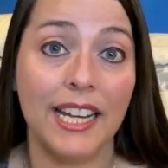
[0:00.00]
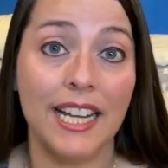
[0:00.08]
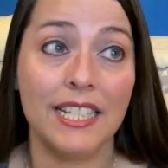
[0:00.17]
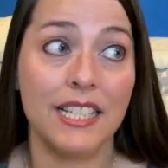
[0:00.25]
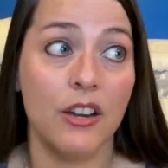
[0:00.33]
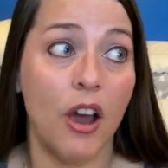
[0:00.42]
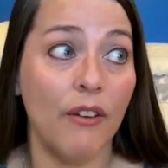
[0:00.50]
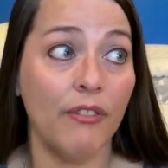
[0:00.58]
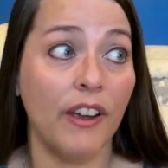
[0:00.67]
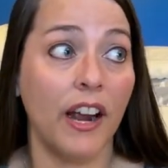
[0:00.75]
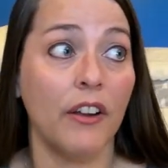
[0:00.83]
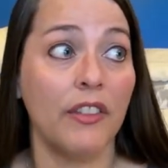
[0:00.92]
It's not
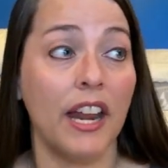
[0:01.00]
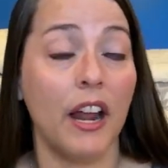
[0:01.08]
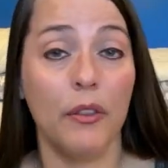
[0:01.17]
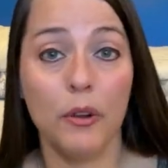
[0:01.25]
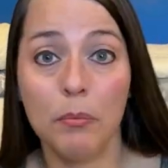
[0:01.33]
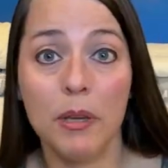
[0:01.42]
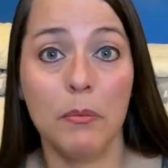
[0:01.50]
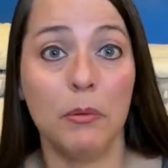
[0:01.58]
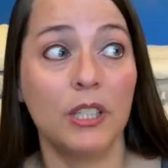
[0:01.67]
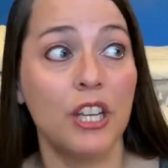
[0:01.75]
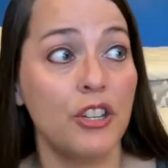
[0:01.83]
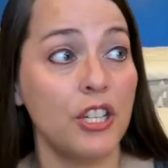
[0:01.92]
fair that other people
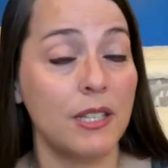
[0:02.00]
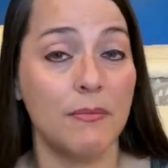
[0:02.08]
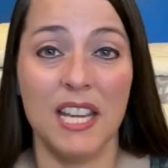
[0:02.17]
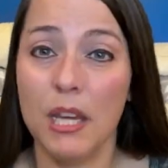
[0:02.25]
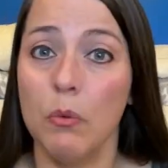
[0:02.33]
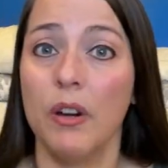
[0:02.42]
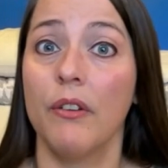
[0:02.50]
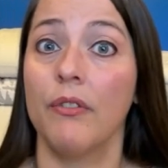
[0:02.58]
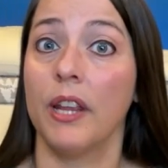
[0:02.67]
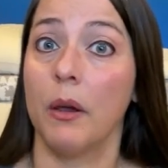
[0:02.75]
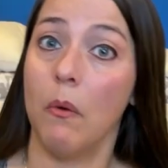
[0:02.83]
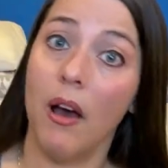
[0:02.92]
can just eat whatever
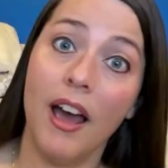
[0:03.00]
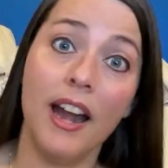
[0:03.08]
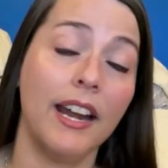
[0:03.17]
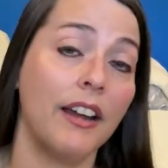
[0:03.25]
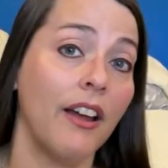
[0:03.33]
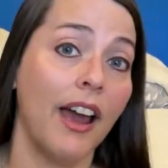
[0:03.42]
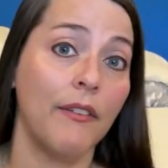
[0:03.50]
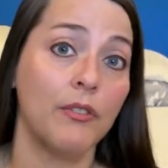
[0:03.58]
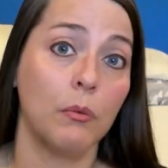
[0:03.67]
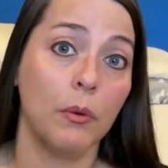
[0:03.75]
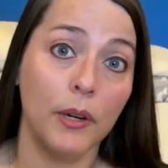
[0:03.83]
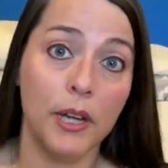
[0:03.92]
they want and not have to
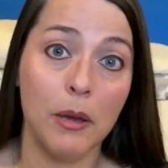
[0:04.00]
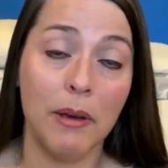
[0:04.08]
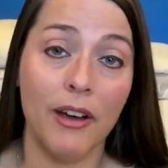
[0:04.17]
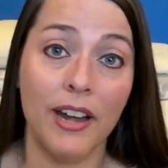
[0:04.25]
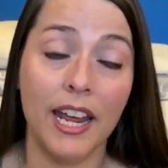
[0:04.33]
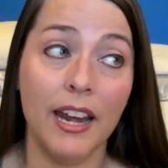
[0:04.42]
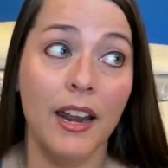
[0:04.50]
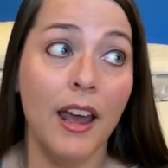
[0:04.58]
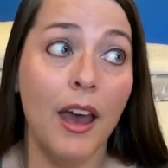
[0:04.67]
worry about it.